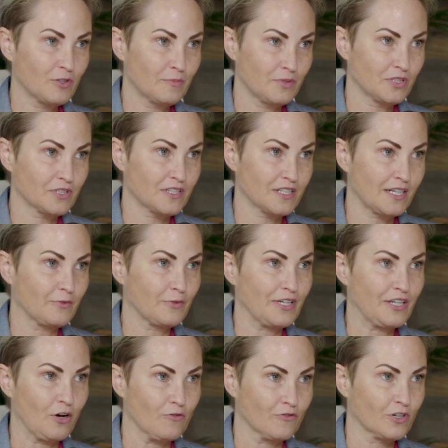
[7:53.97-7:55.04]
book that I read
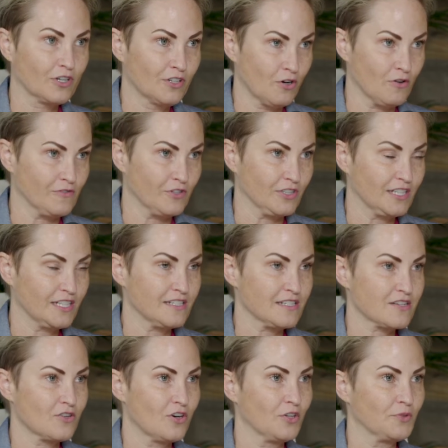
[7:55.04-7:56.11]
over and over is
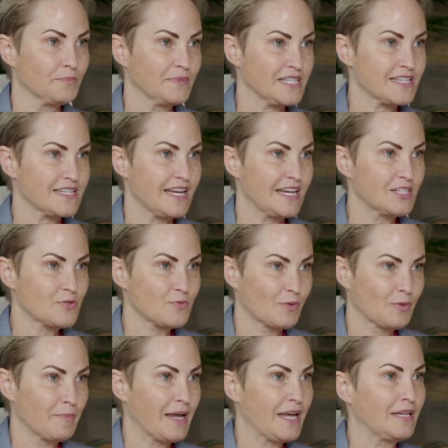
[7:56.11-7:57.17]
called Mistakes Were
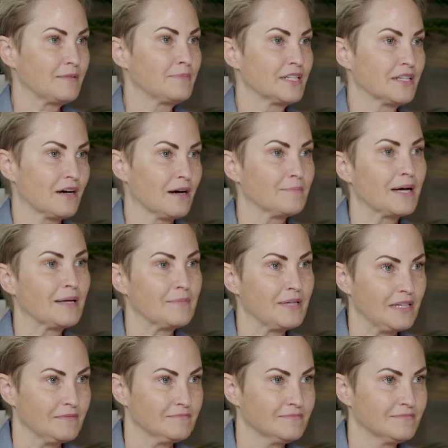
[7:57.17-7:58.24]
Made, But Not By
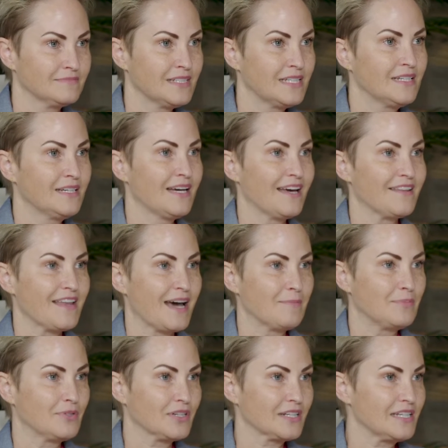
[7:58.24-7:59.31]
Me. And that
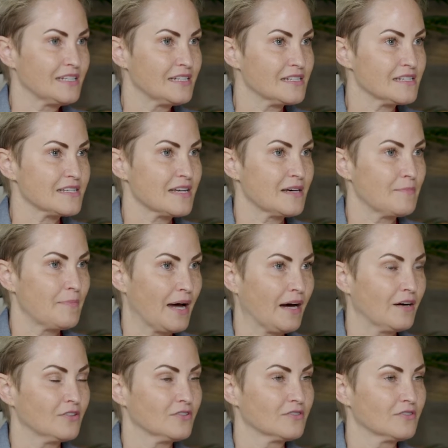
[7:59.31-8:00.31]
book is about